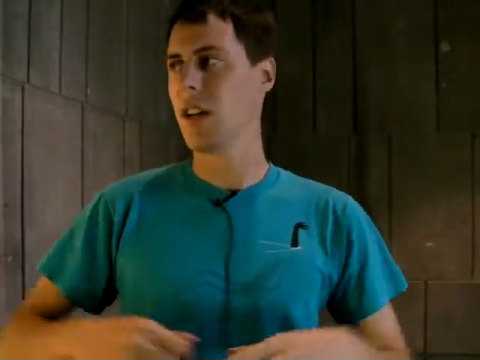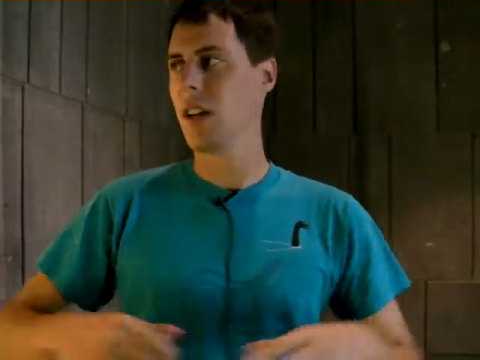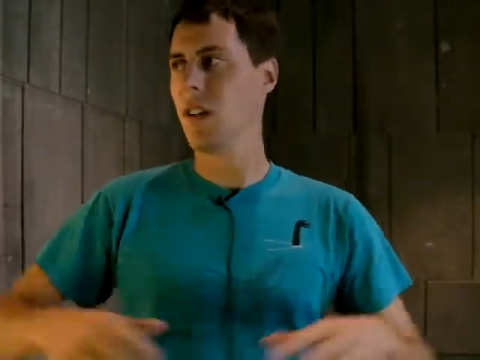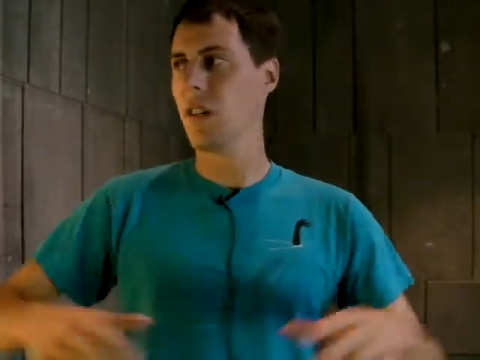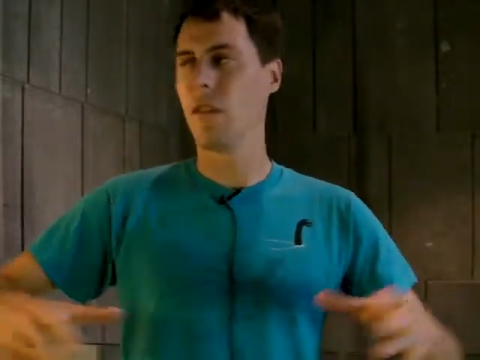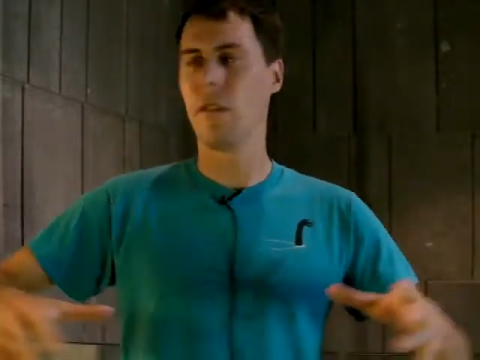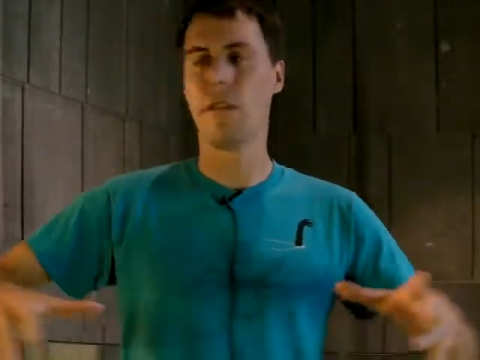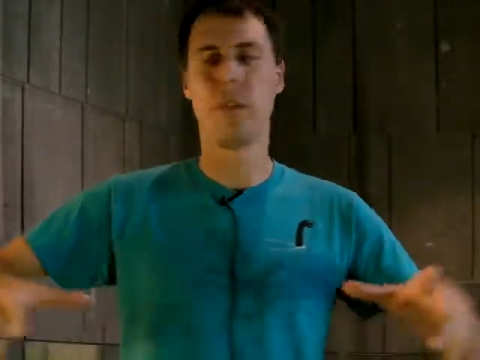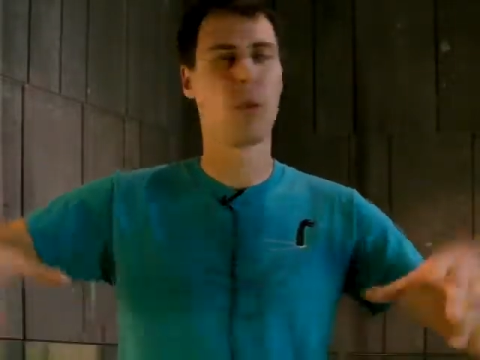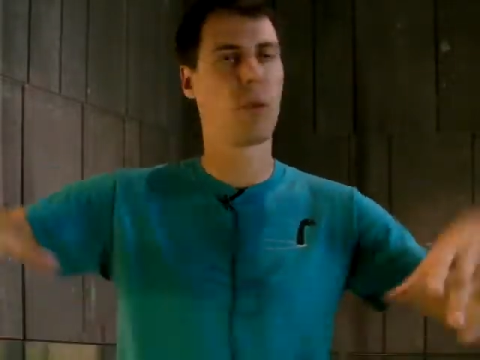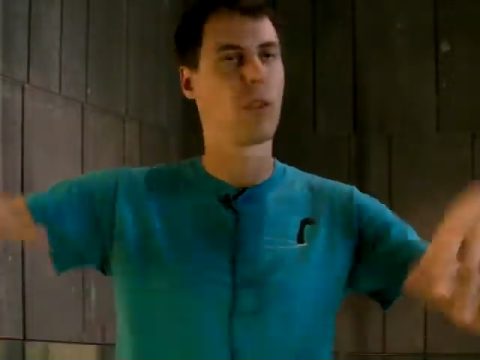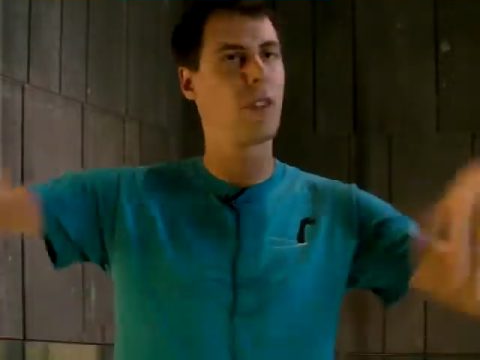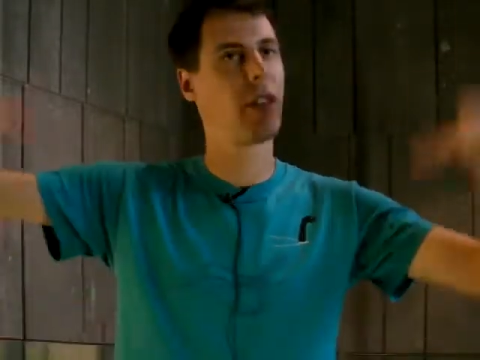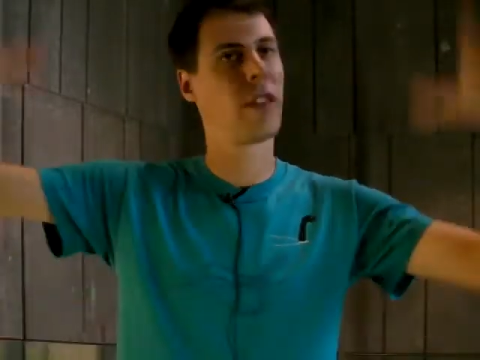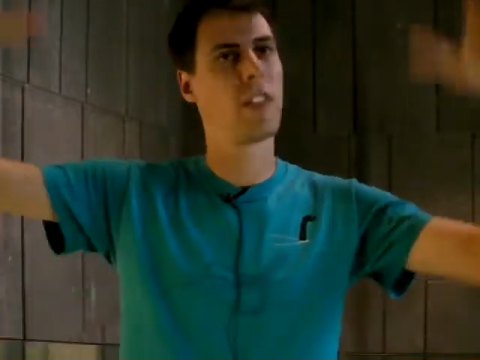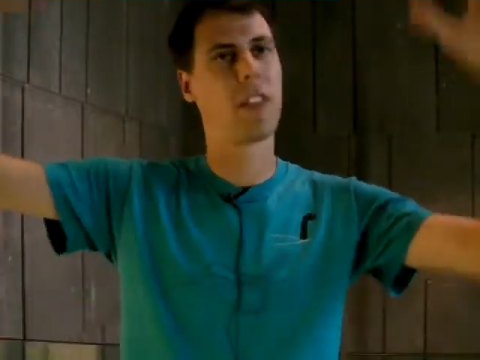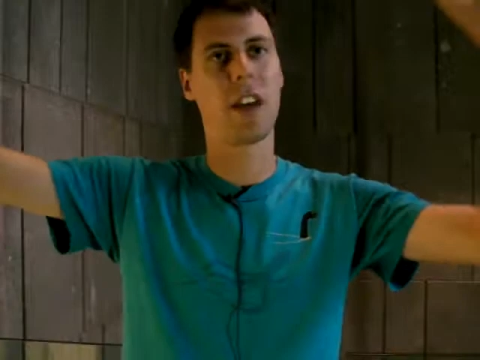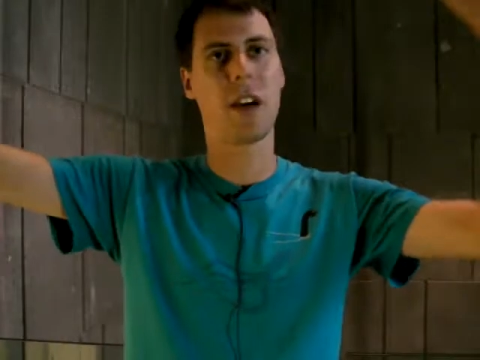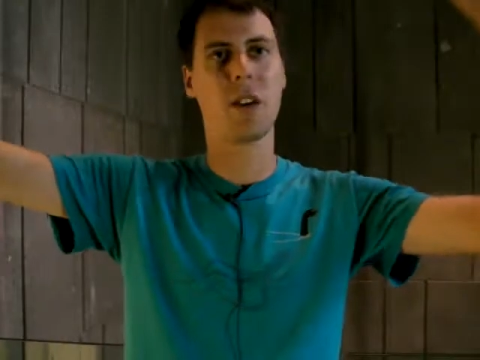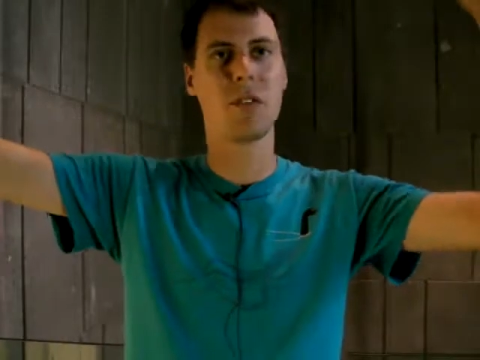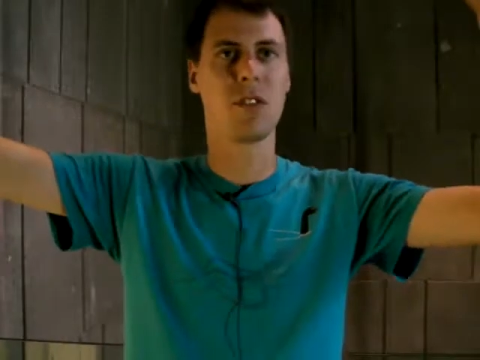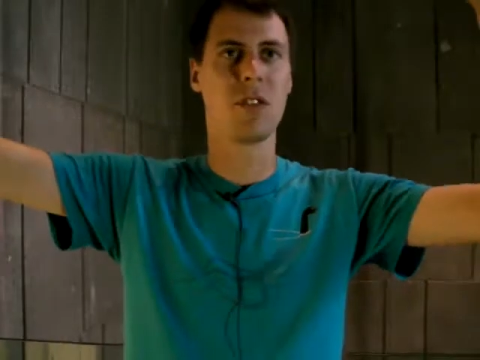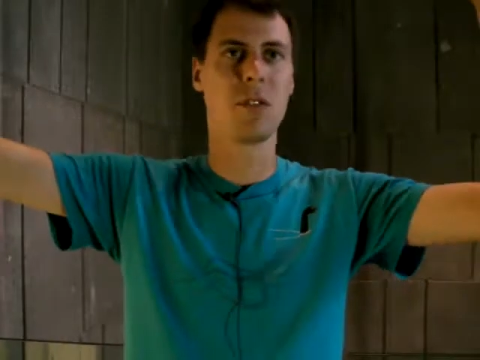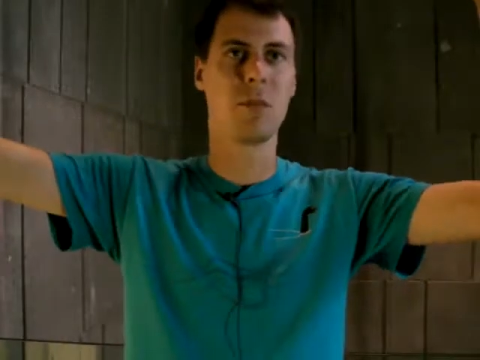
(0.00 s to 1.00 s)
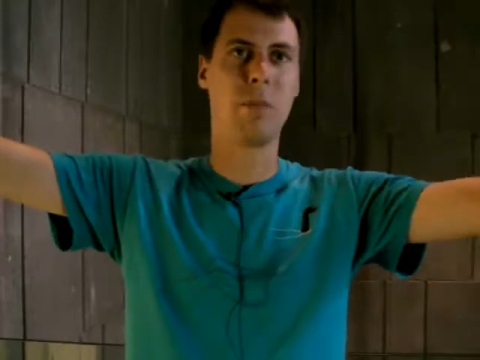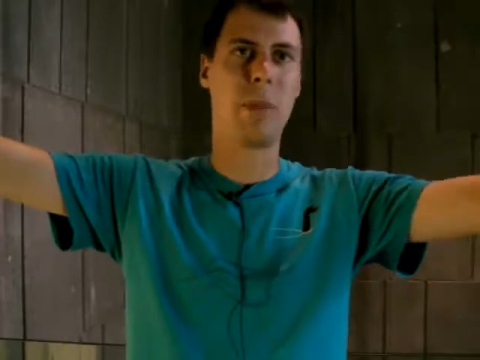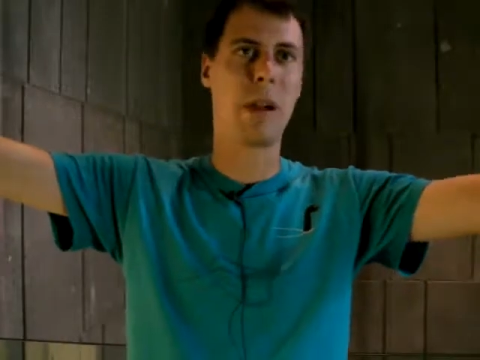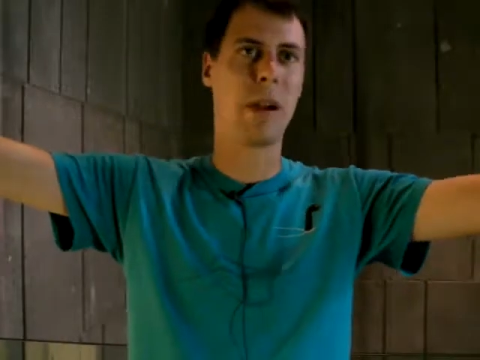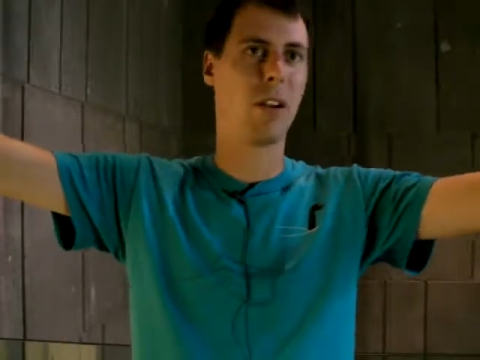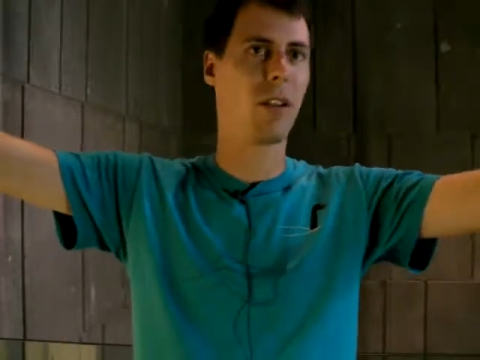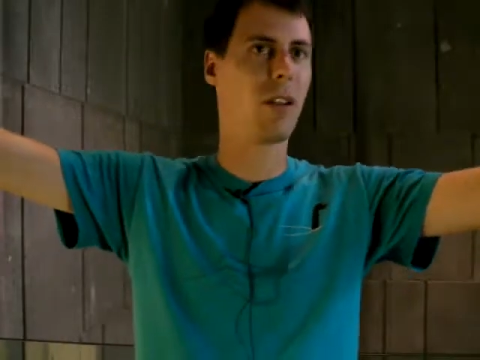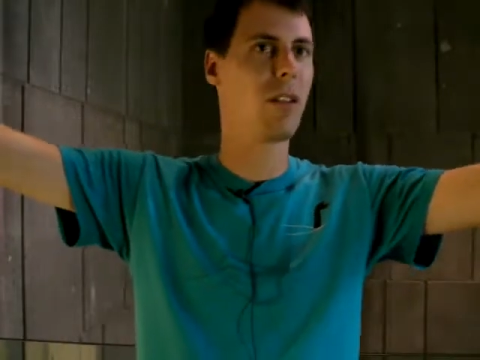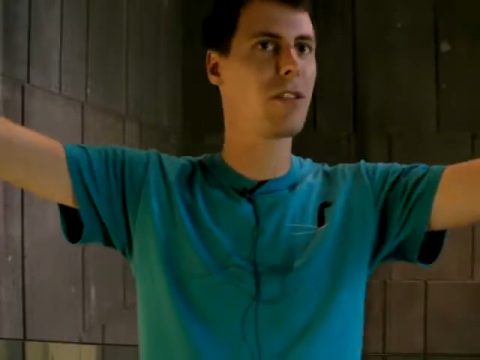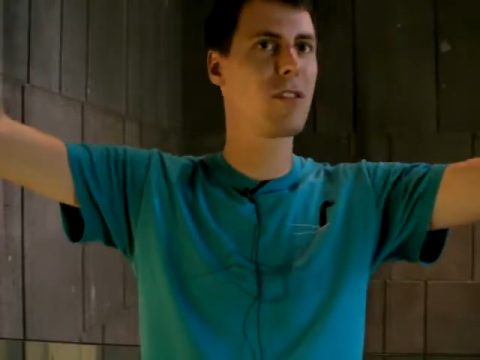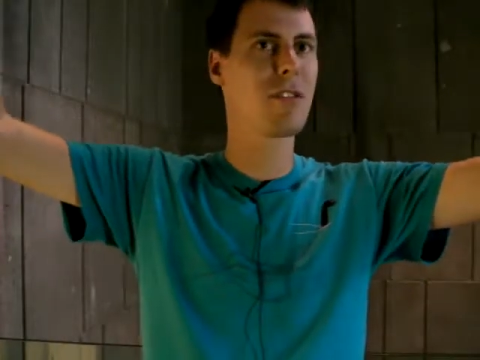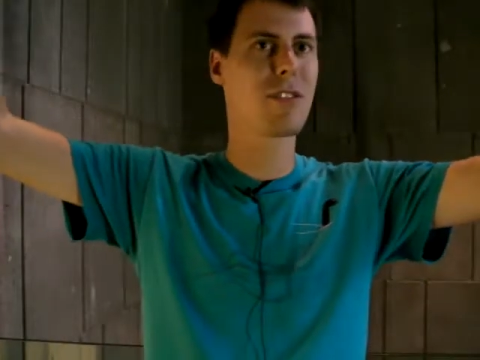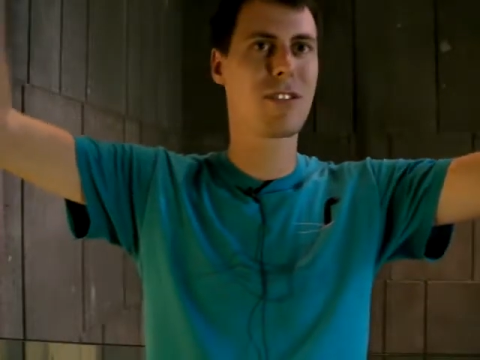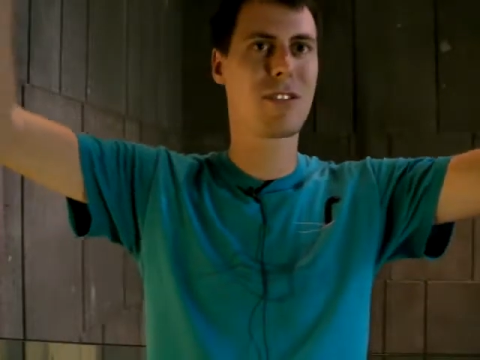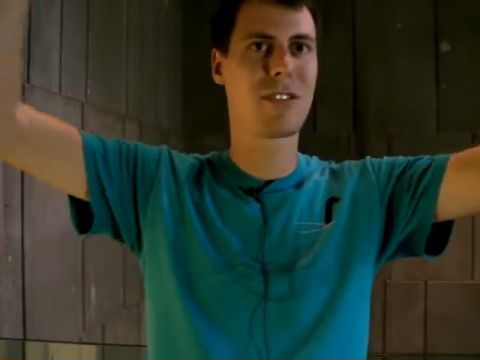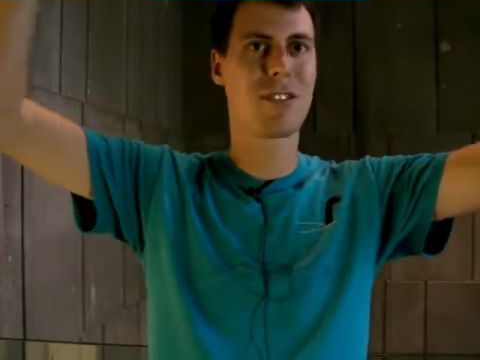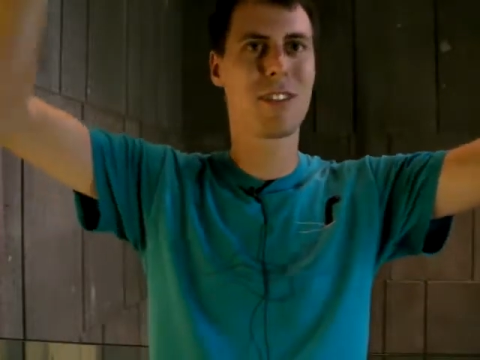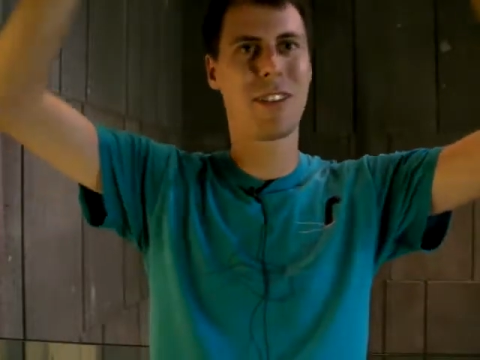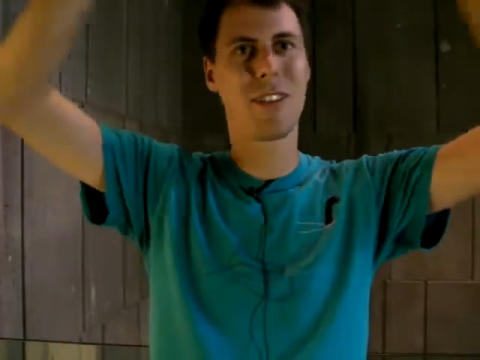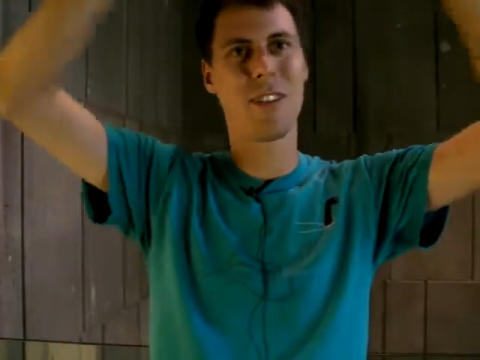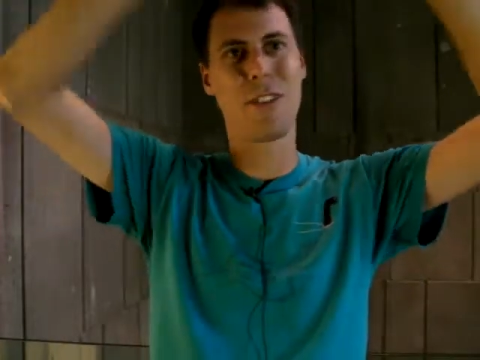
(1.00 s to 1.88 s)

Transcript: 40,000 barrels